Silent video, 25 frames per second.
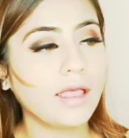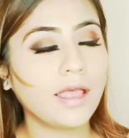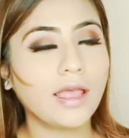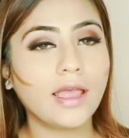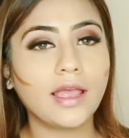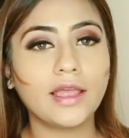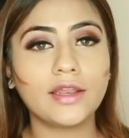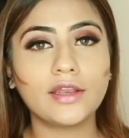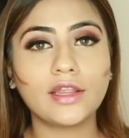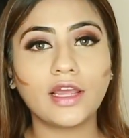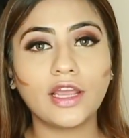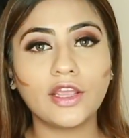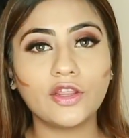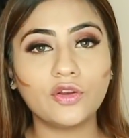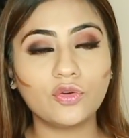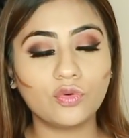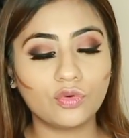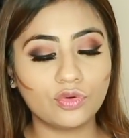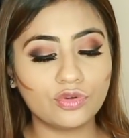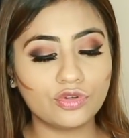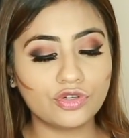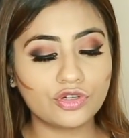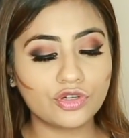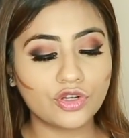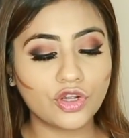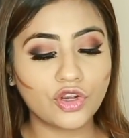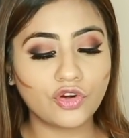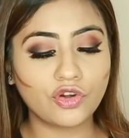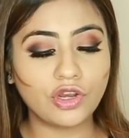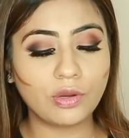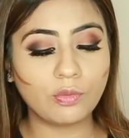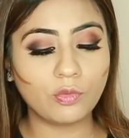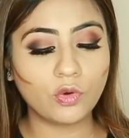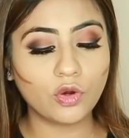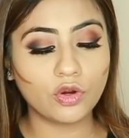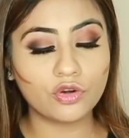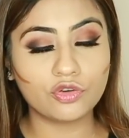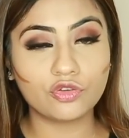and I don't
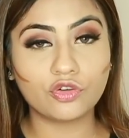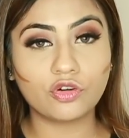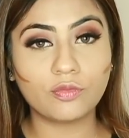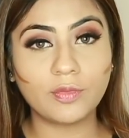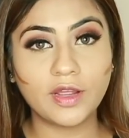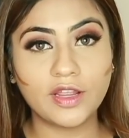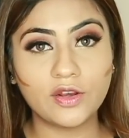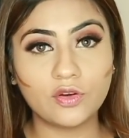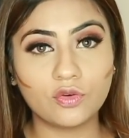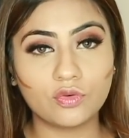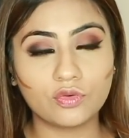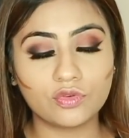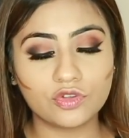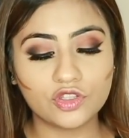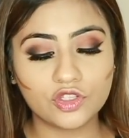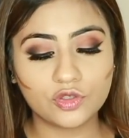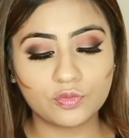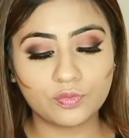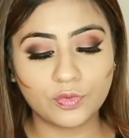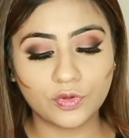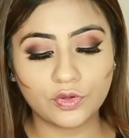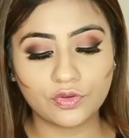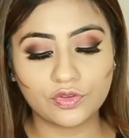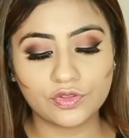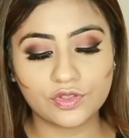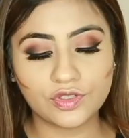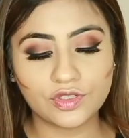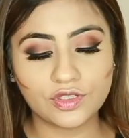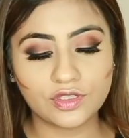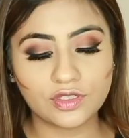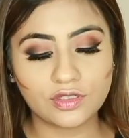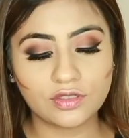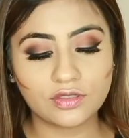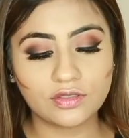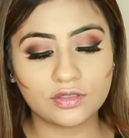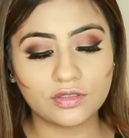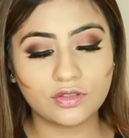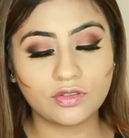cream contour my nose
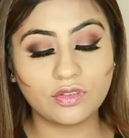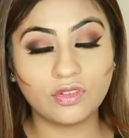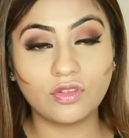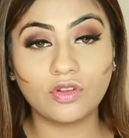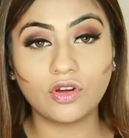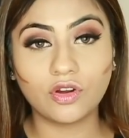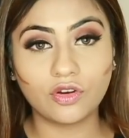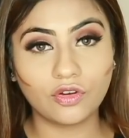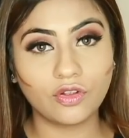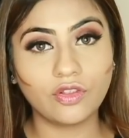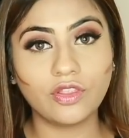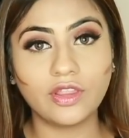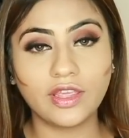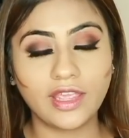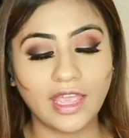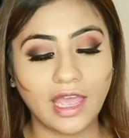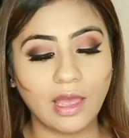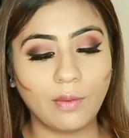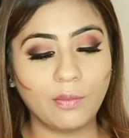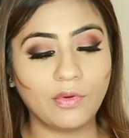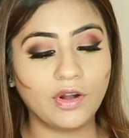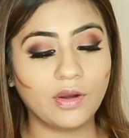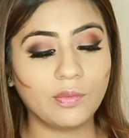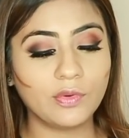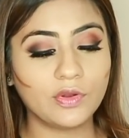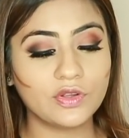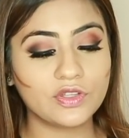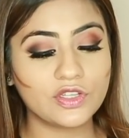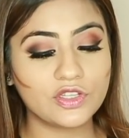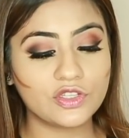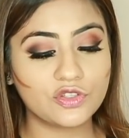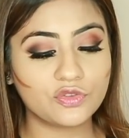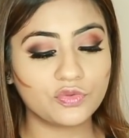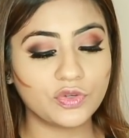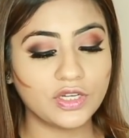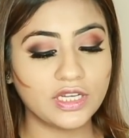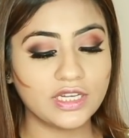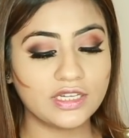because not on the camera because
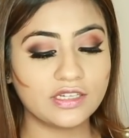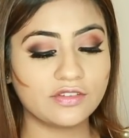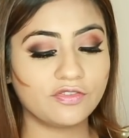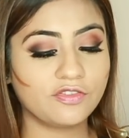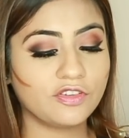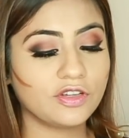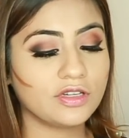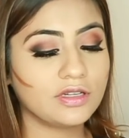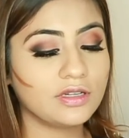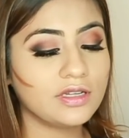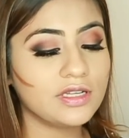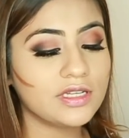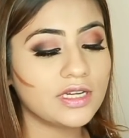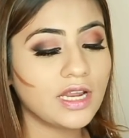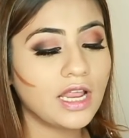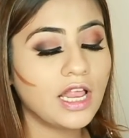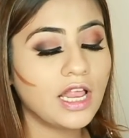it's really difficult